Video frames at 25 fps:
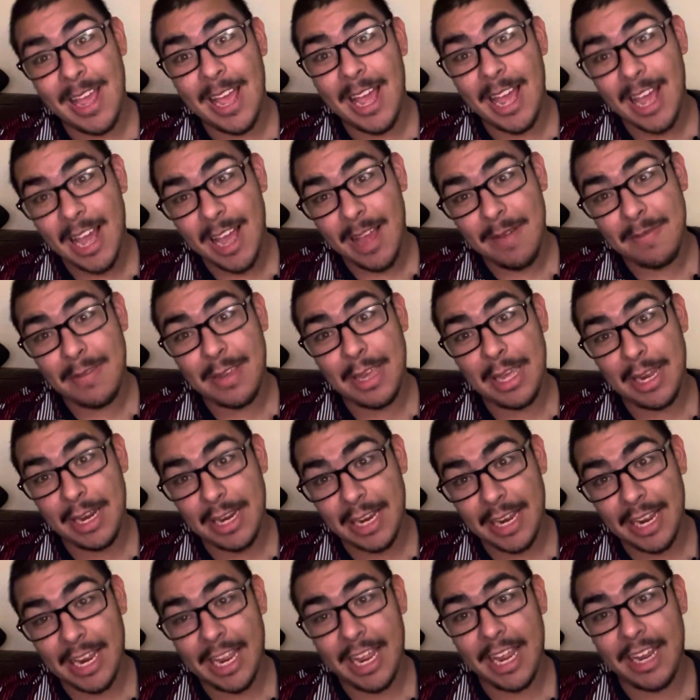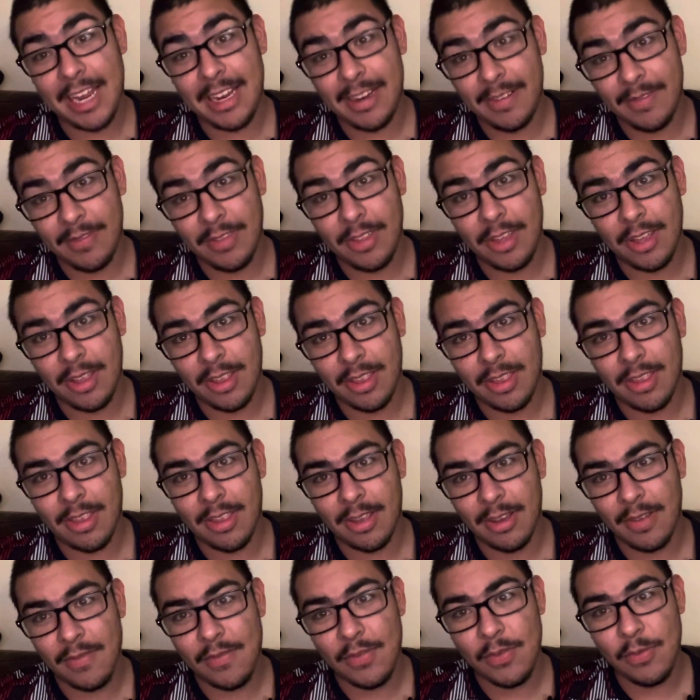I'm getting a hang of this.
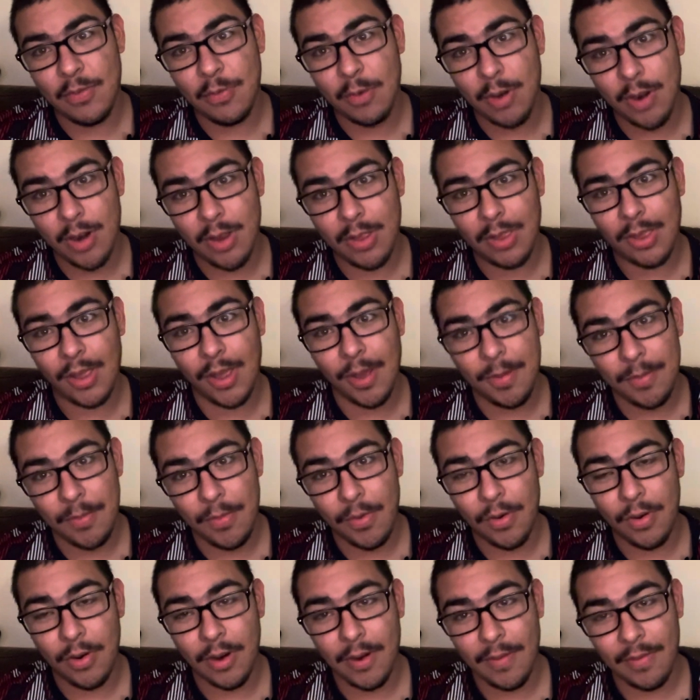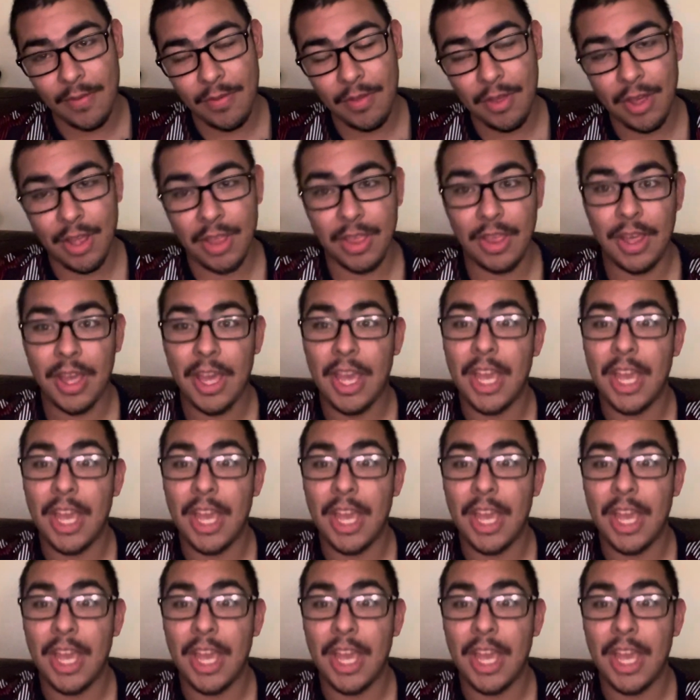So if you want to see more of this,